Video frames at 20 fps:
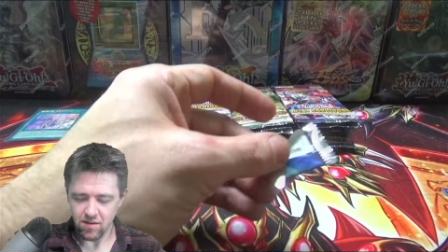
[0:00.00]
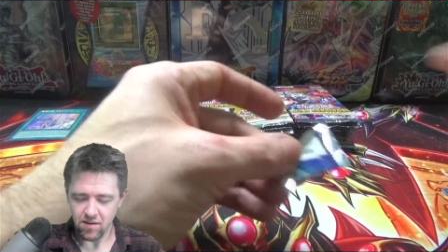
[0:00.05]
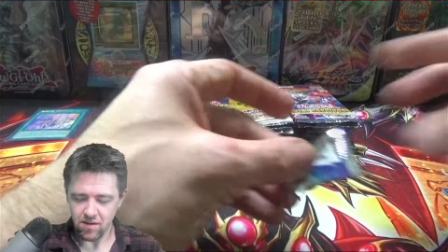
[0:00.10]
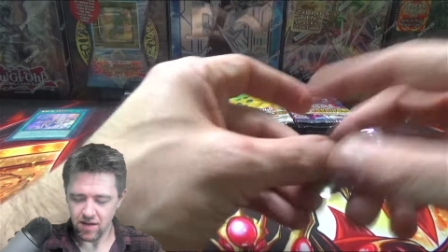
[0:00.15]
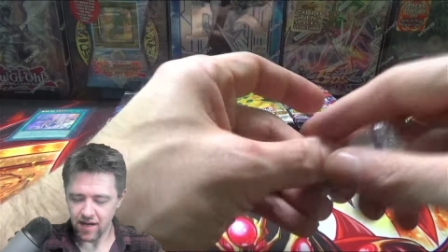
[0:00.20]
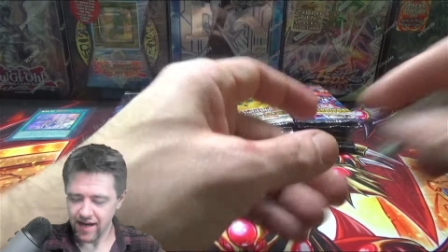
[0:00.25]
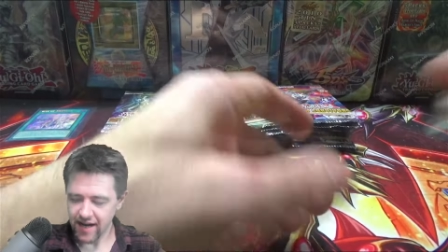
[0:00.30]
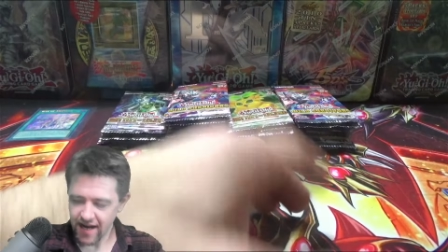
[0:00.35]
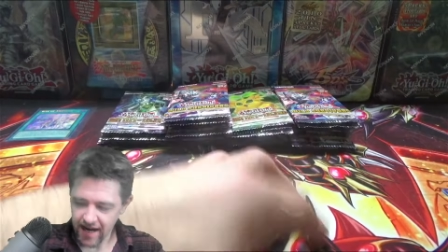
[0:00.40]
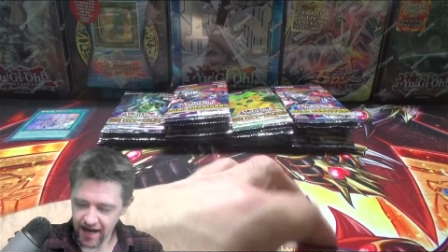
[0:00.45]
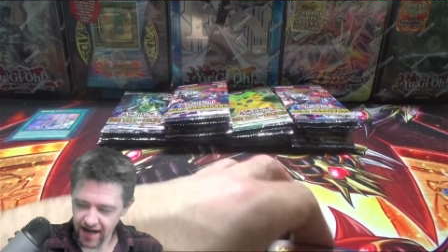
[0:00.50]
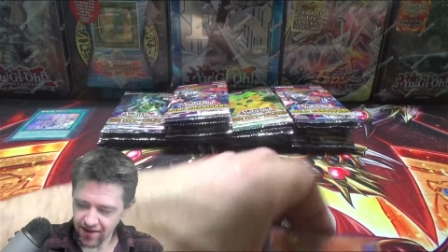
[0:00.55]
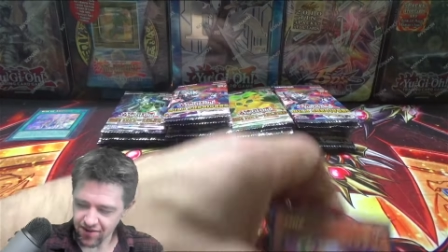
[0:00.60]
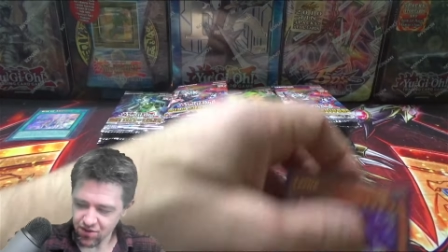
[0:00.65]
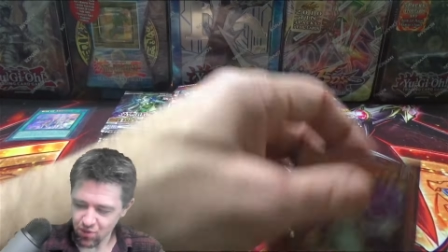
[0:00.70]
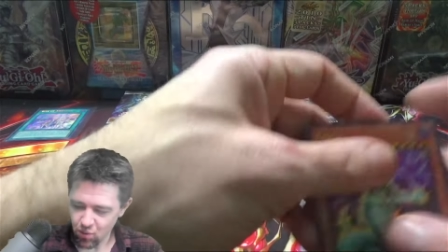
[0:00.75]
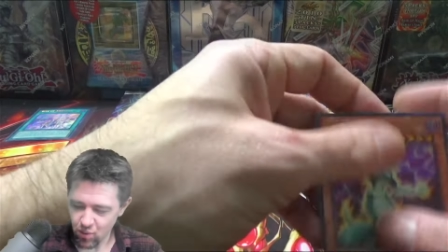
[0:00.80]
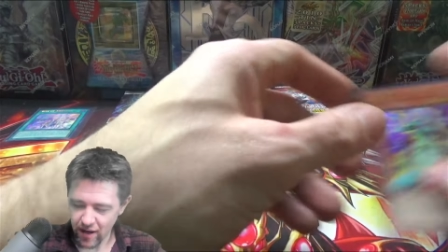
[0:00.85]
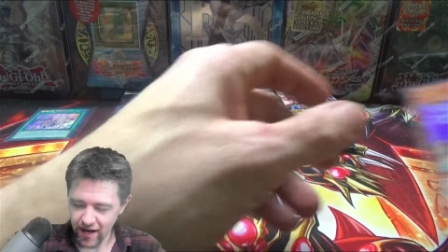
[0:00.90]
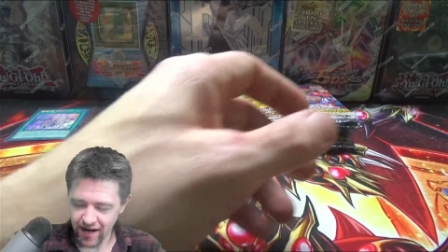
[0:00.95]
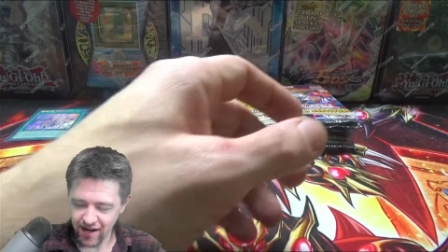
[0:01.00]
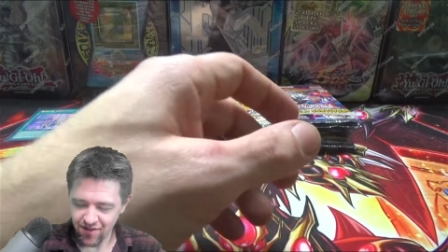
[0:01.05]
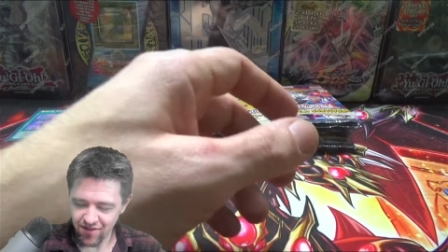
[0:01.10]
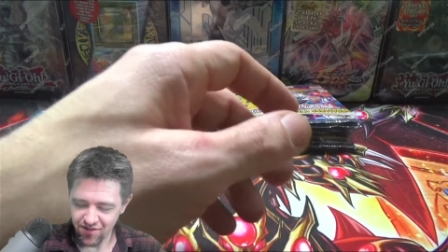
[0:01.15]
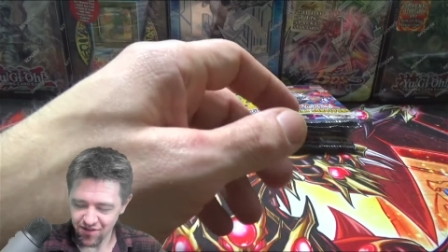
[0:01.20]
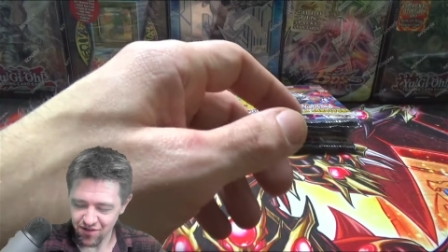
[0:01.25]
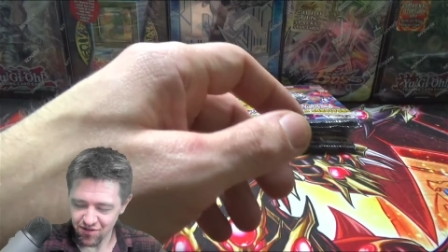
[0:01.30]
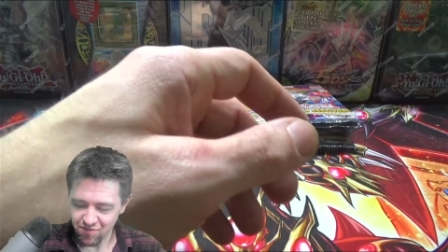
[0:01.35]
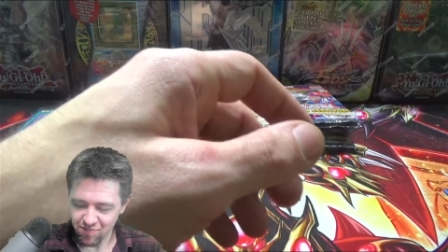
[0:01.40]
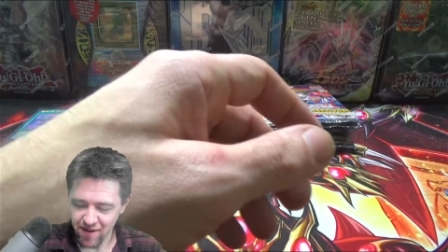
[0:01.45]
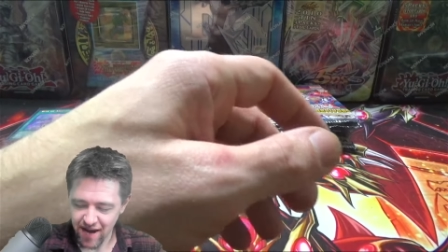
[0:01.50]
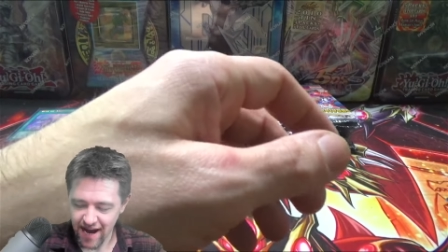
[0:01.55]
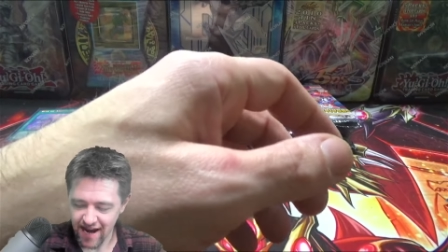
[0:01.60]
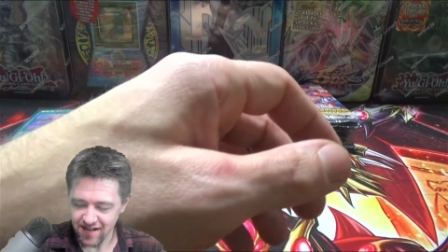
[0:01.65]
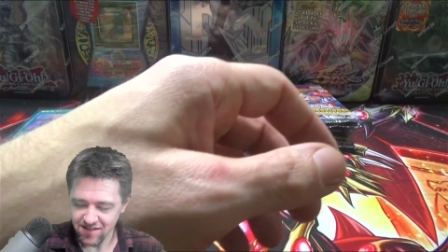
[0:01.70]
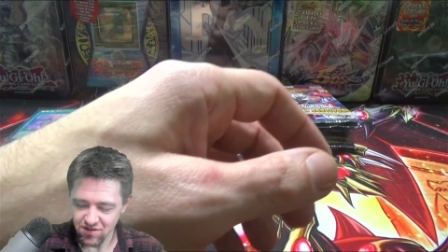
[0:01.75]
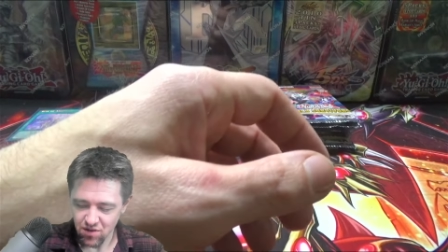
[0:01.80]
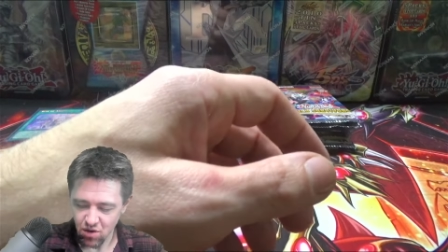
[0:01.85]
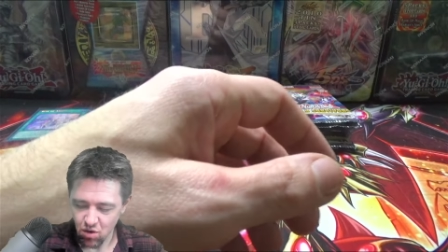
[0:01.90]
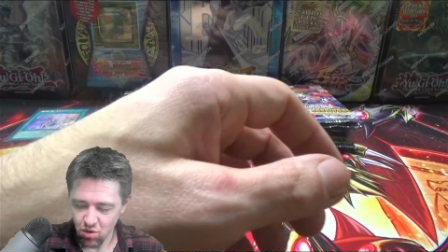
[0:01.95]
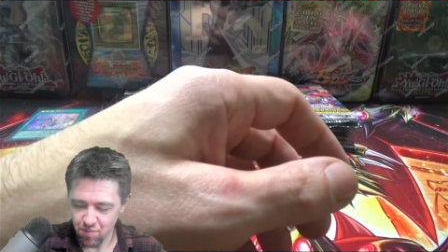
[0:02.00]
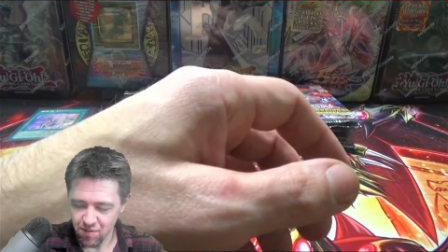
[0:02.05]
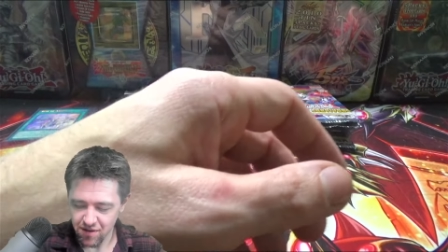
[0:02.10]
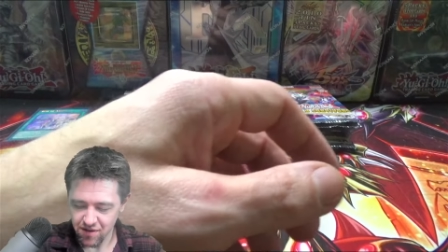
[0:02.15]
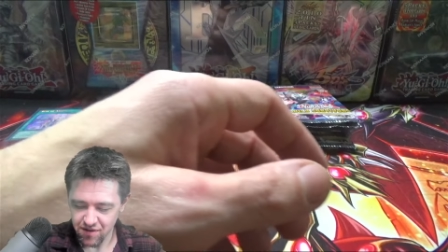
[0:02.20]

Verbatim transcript: I hate the way these packs open,